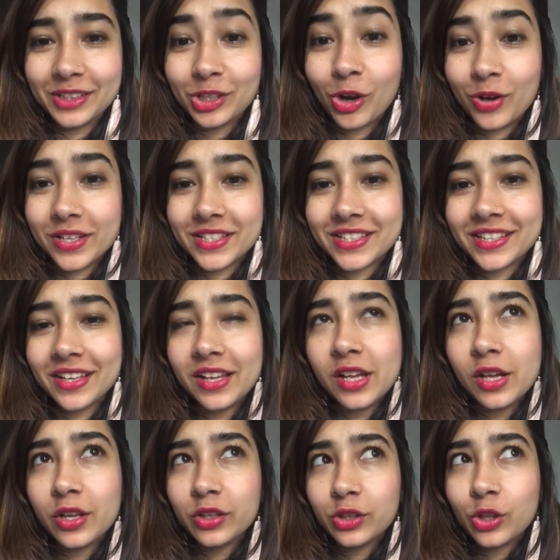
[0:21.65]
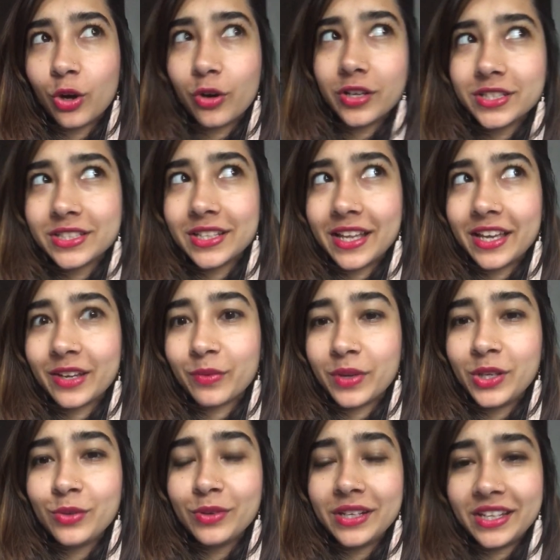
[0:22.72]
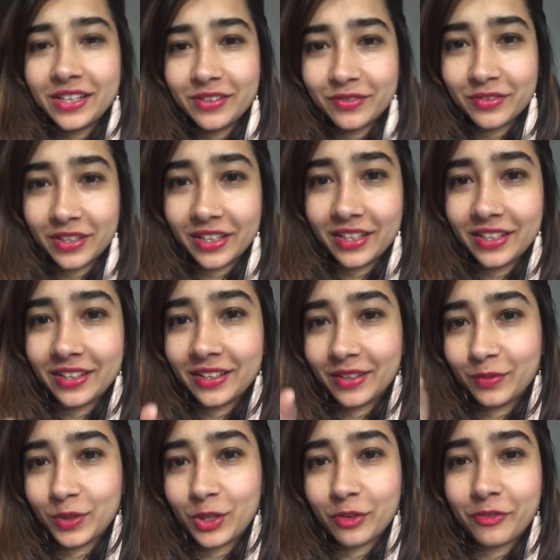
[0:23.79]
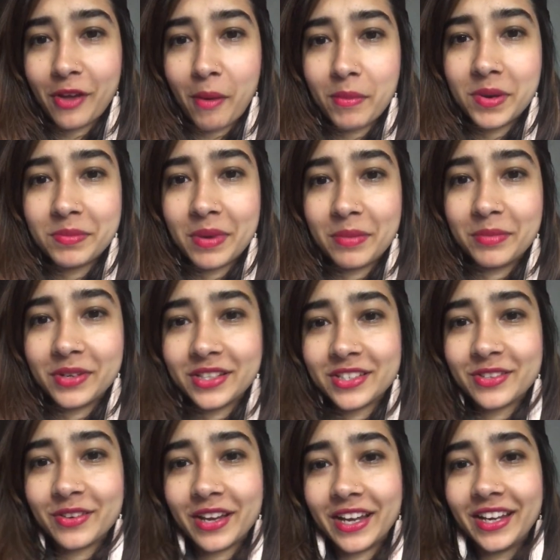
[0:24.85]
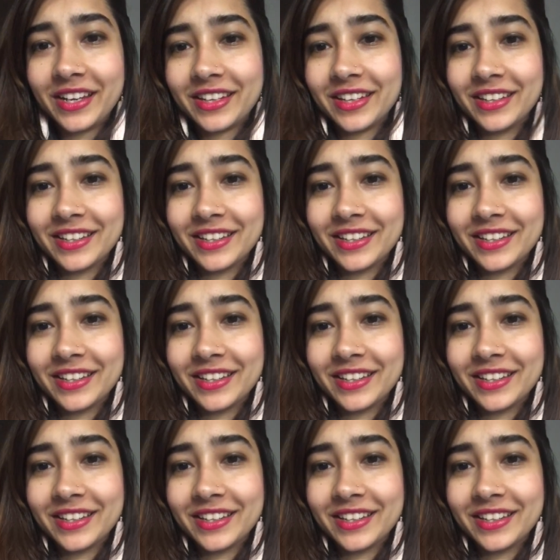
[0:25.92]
thoughts? Thoughts like when you live in with your family members, right,